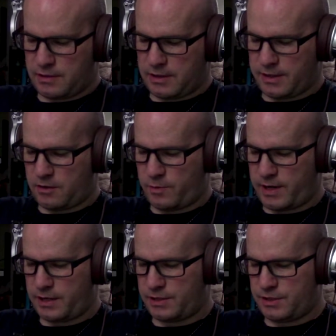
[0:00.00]
kind of
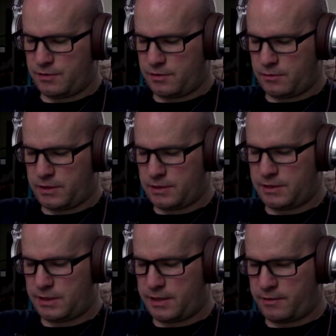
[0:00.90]
waiting to do it
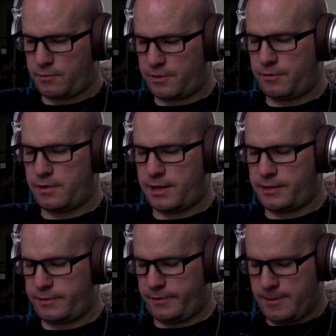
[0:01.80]
together with you guys.
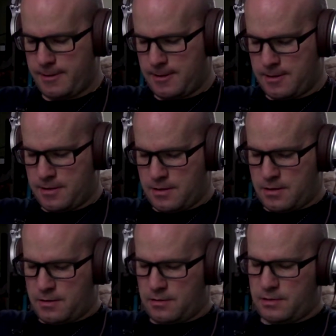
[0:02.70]

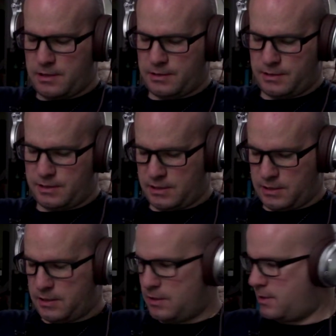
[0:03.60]
Let's see.